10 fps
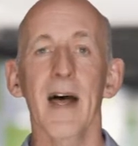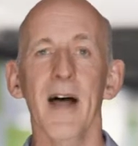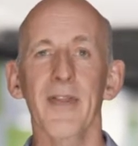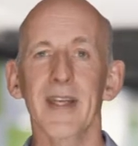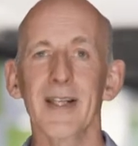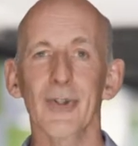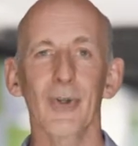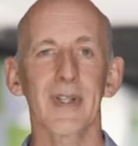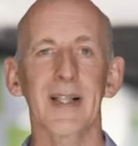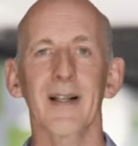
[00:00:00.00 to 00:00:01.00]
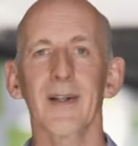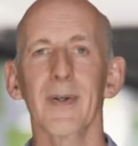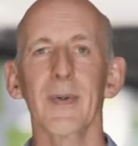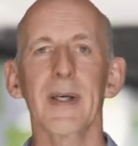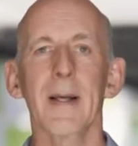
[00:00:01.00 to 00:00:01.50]
And these could
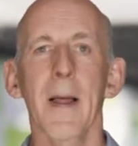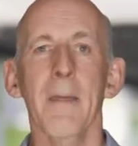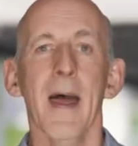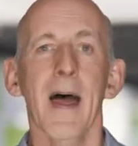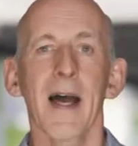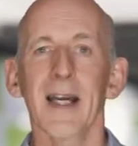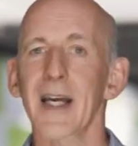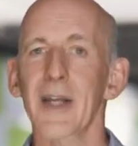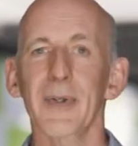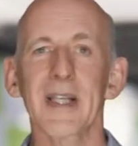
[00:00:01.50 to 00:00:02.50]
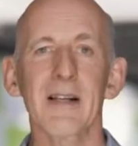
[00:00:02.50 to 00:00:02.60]
include gathering